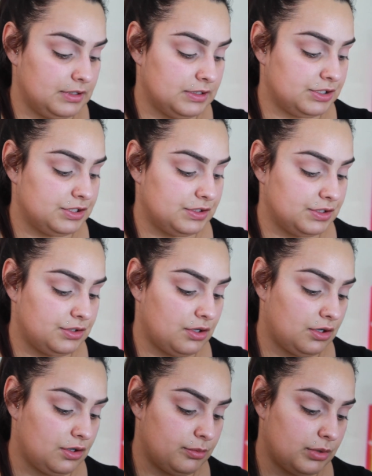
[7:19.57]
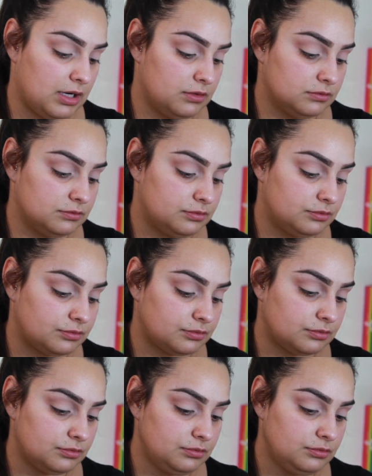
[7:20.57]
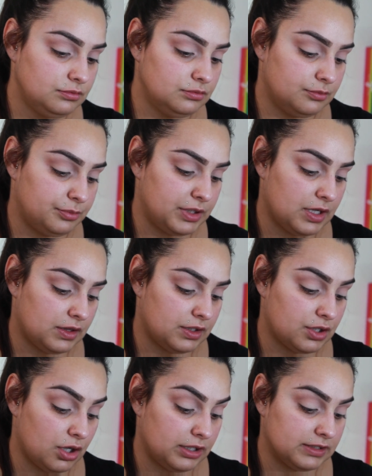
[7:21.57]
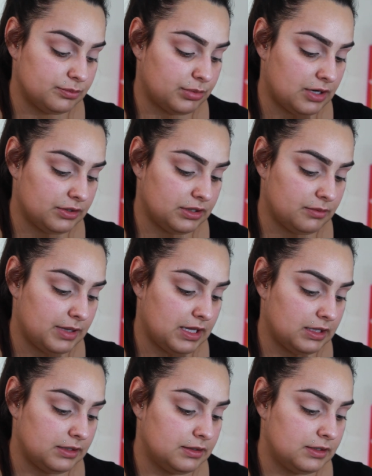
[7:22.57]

It's just a darker brown, but not the darkest brown in the palette.